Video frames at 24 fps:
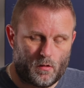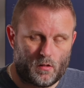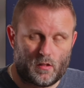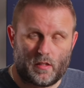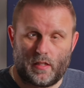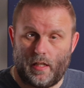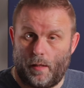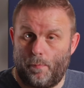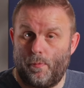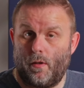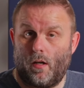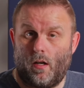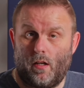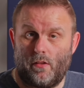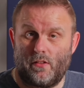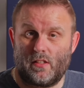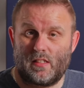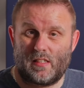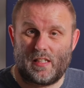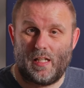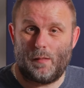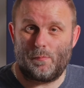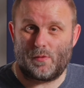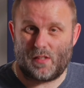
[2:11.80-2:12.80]
the
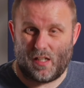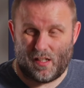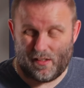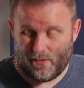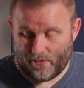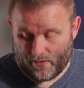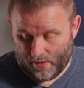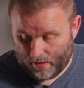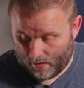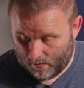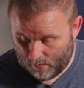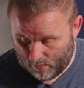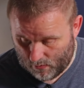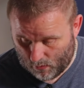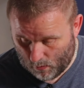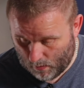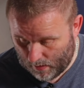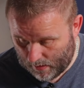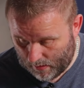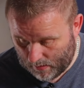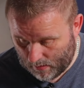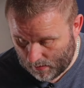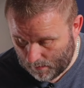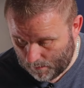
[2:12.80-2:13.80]
steps, kind of thing. That's all
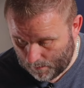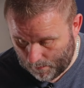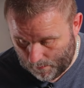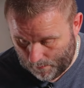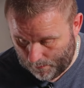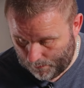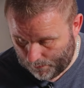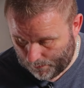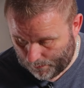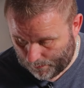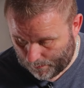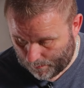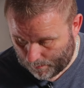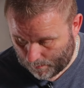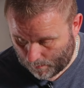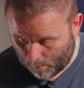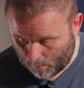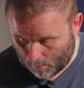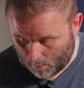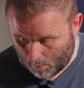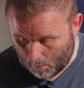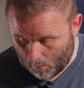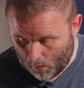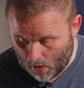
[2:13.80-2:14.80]
it is.
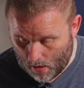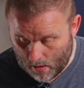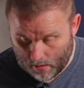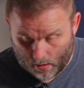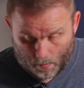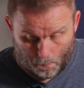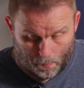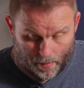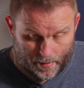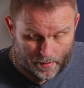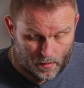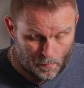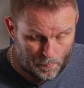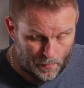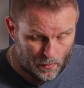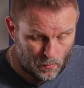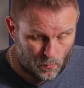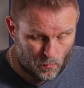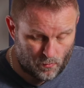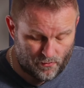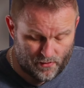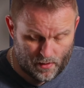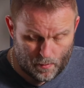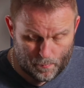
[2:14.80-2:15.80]
Completed the
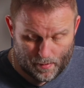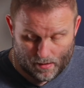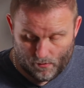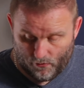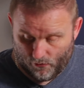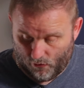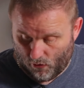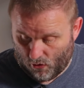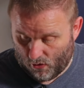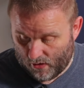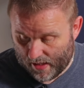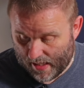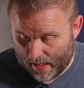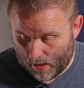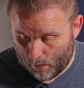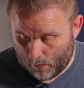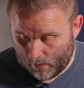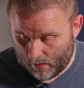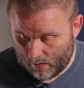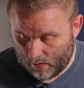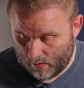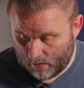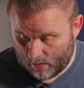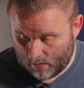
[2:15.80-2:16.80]
build within about 4
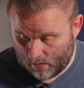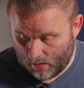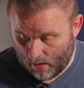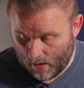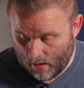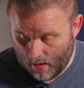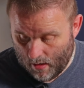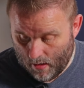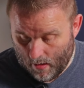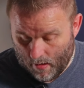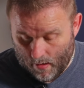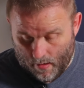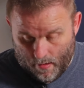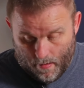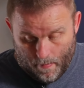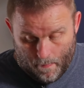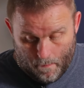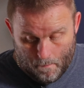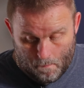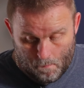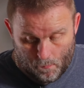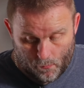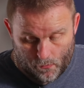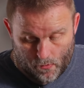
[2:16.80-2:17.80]
hours.
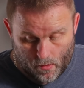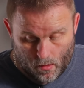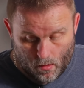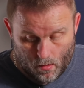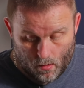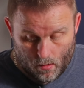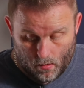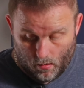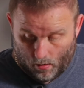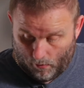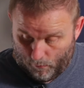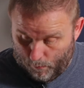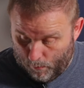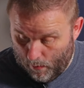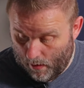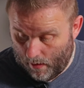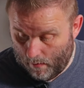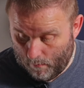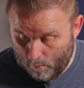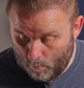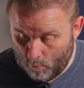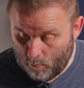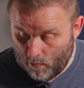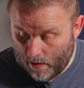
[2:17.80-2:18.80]
I've
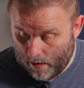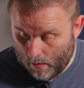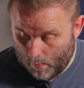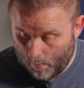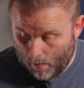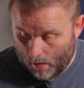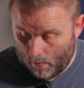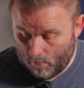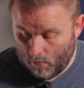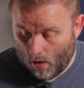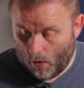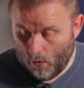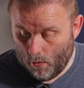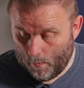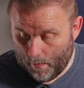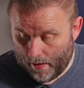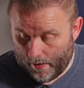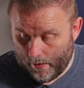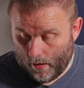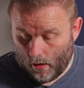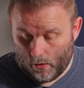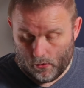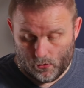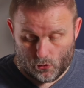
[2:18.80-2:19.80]
wrote on my
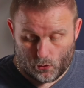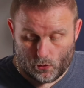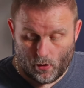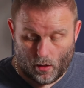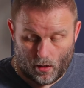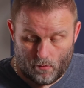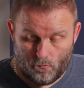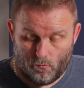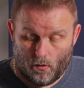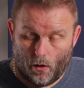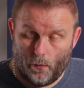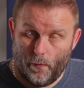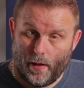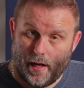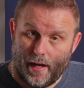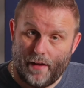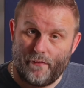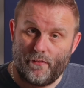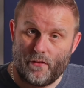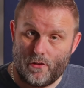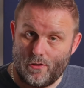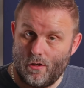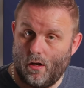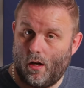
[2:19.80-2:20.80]
notes that I wrote
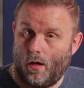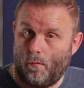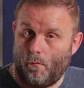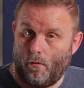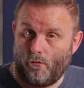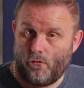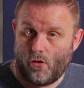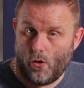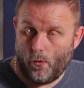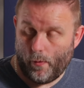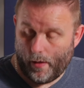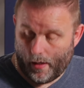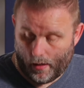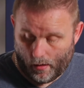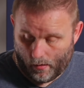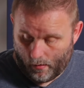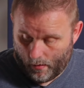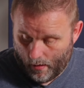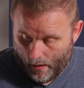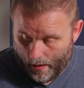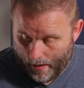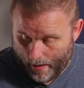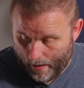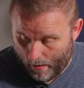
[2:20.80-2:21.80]
at the time of doing.
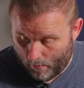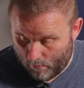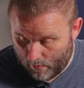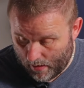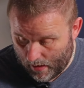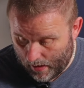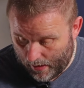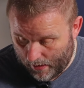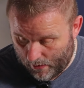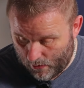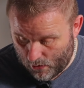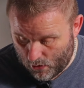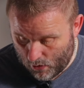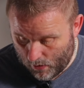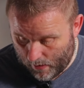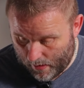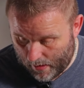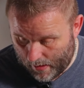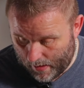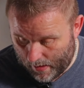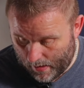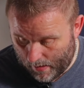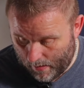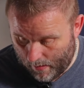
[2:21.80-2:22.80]
Really
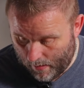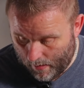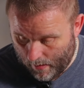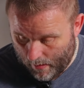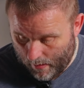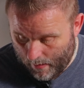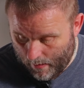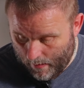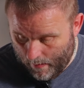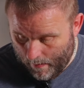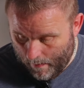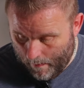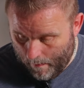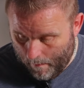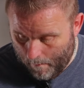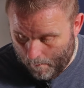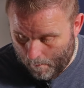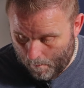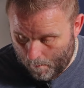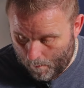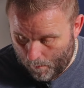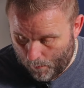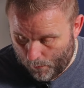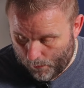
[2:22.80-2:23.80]
enjoyed it.
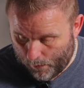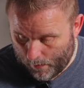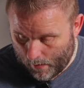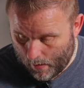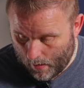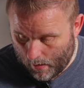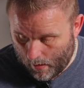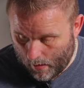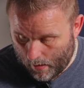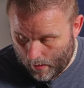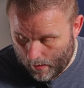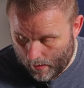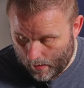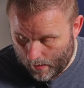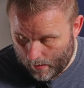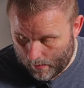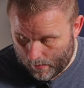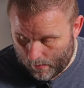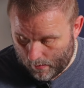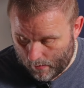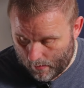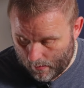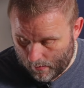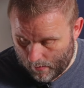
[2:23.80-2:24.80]

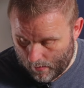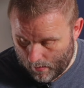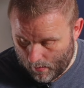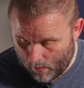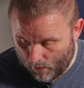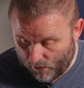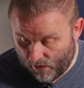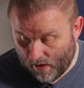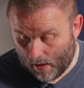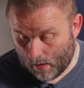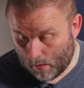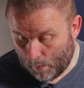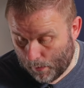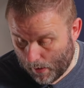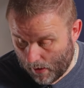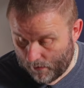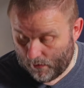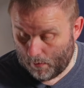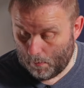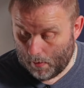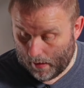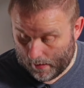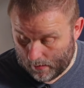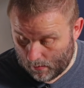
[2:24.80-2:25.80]
Found the
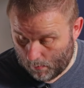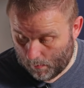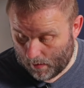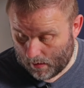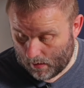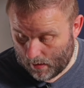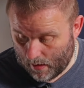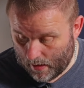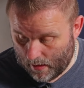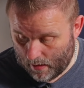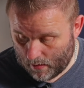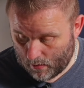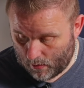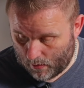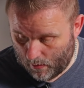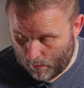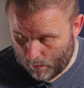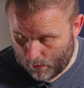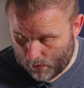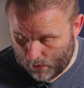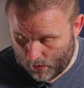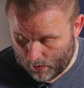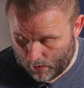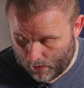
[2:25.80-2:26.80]
perfect place on my desk,
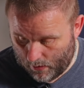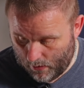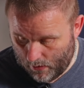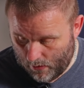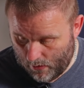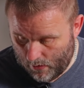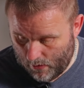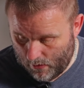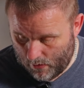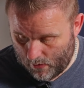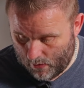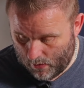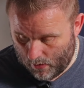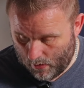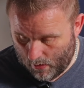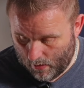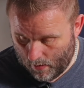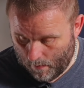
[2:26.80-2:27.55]
which is good.